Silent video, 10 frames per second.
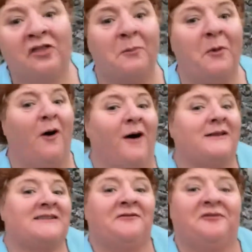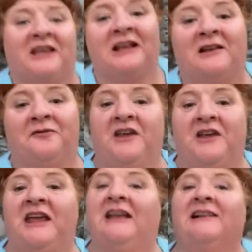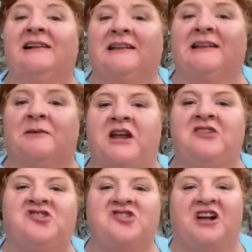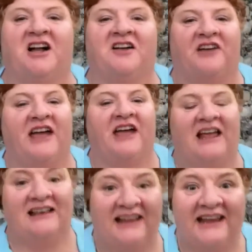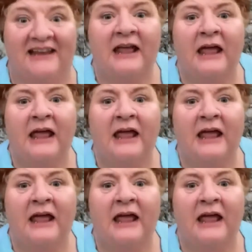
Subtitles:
the moat of Kilfeekle, the bridge of Aileen,